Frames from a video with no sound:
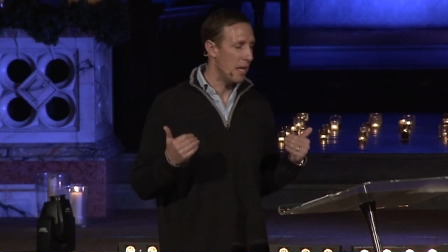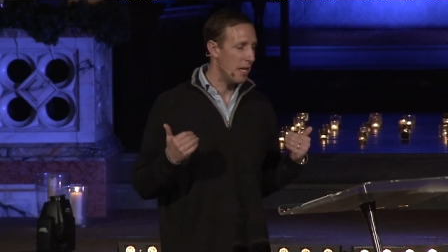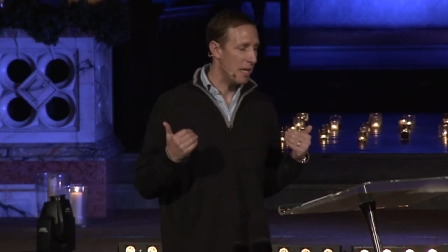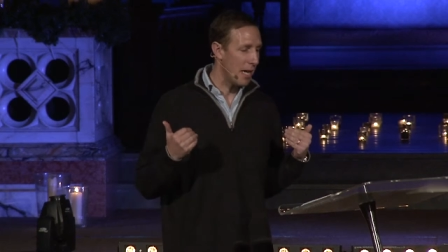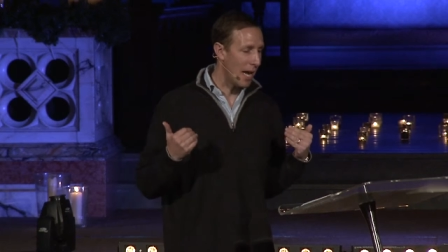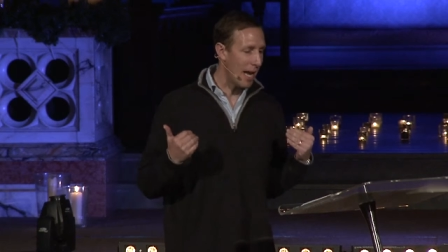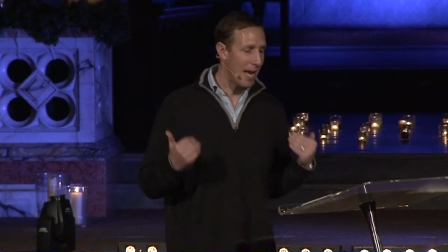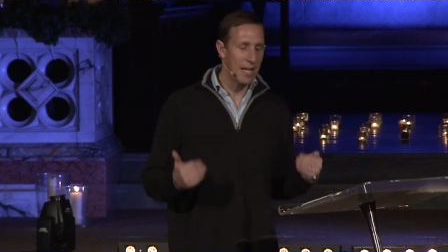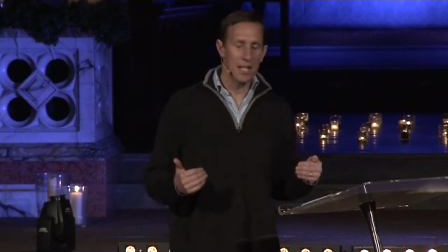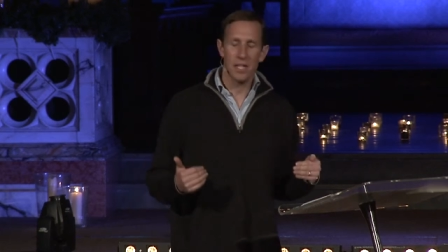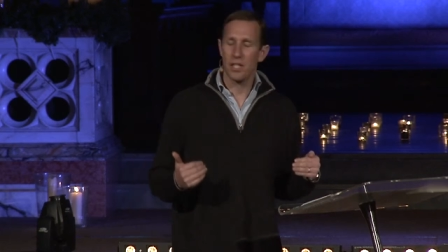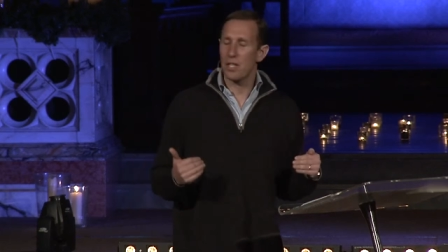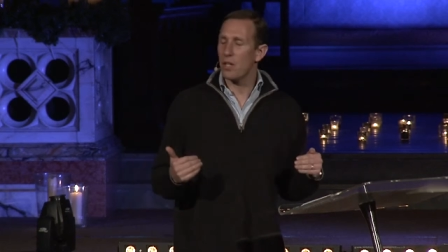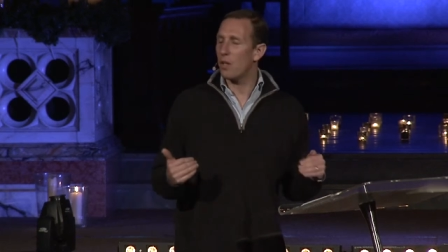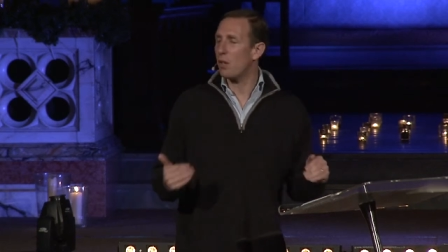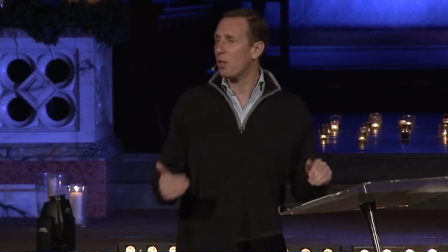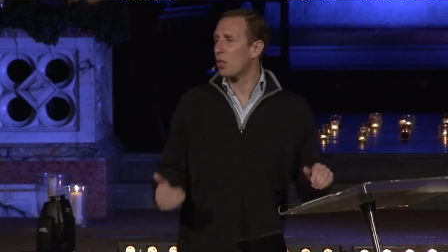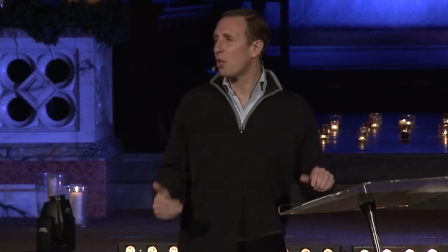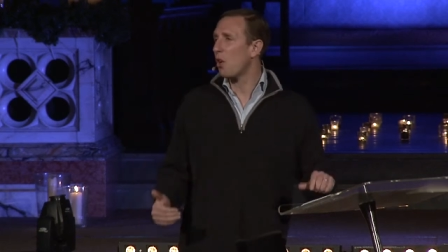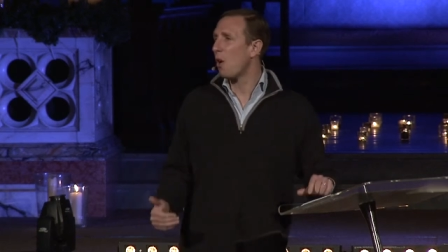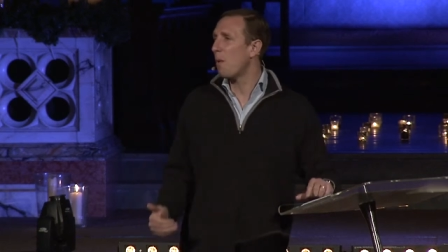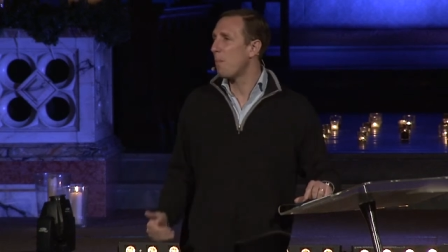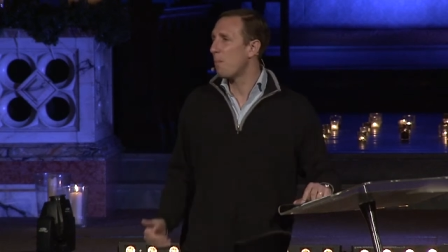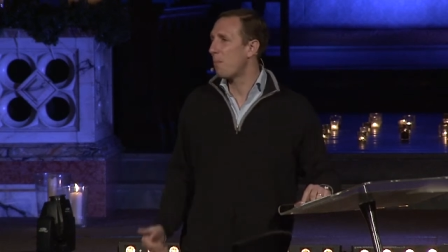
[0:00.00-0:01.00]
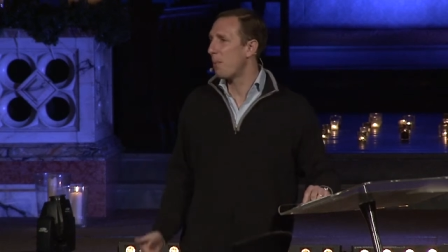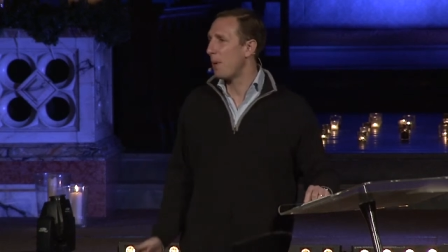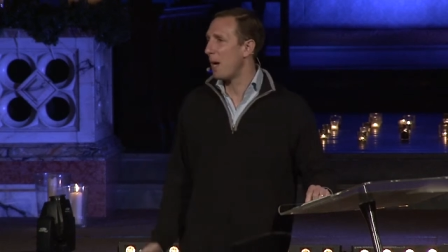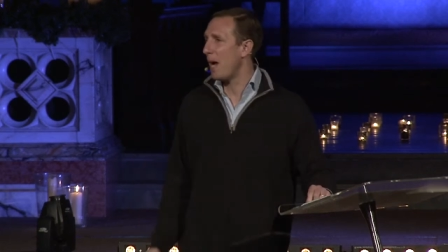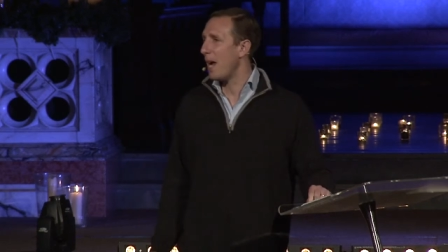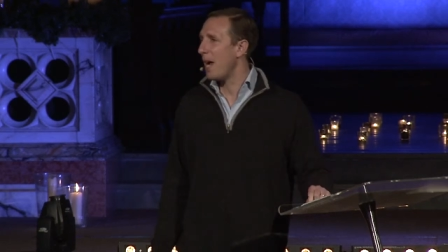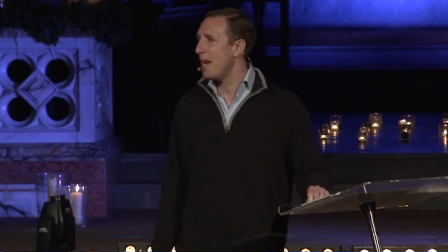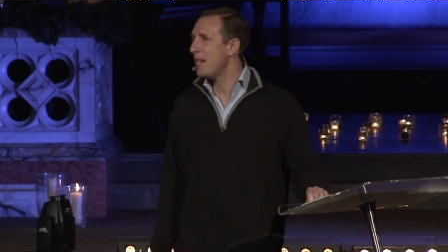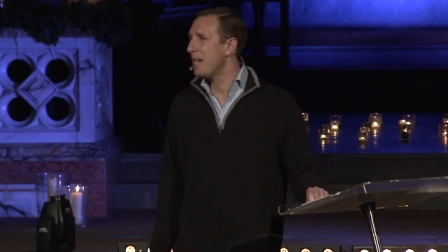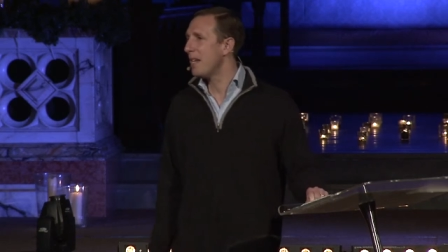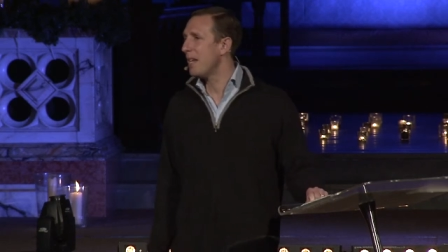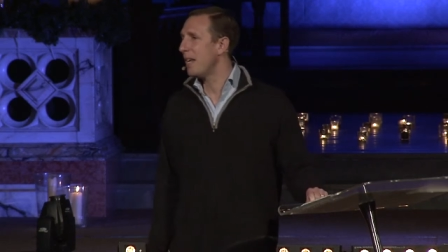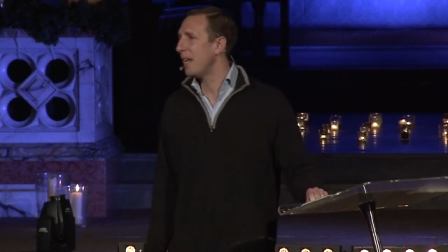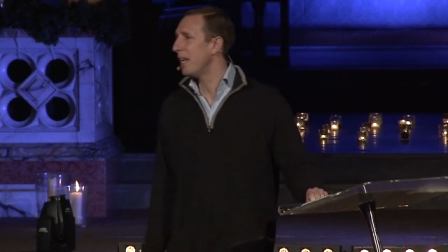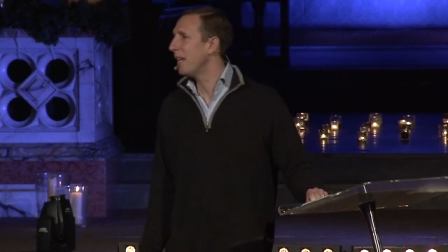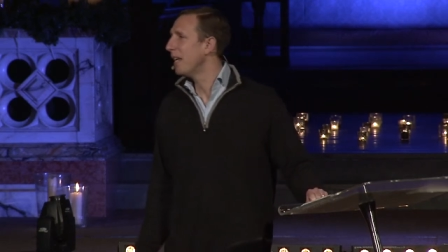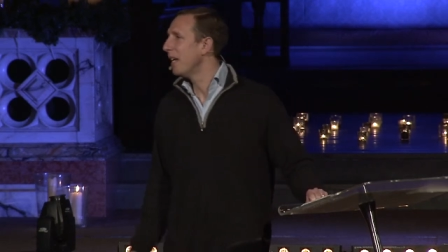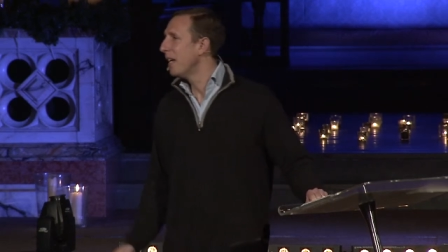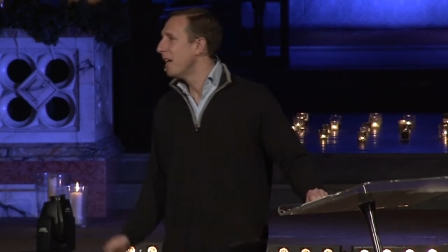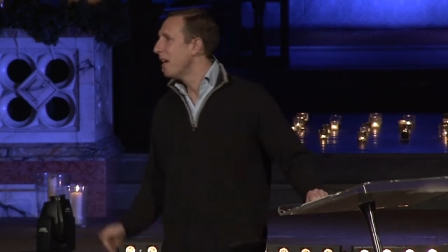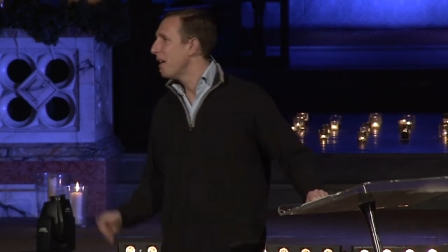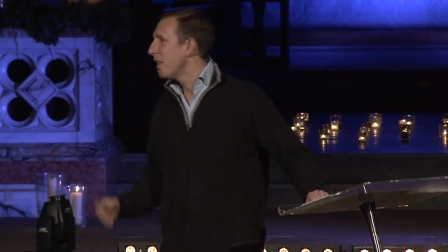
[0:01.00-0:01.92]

has not comprehended it,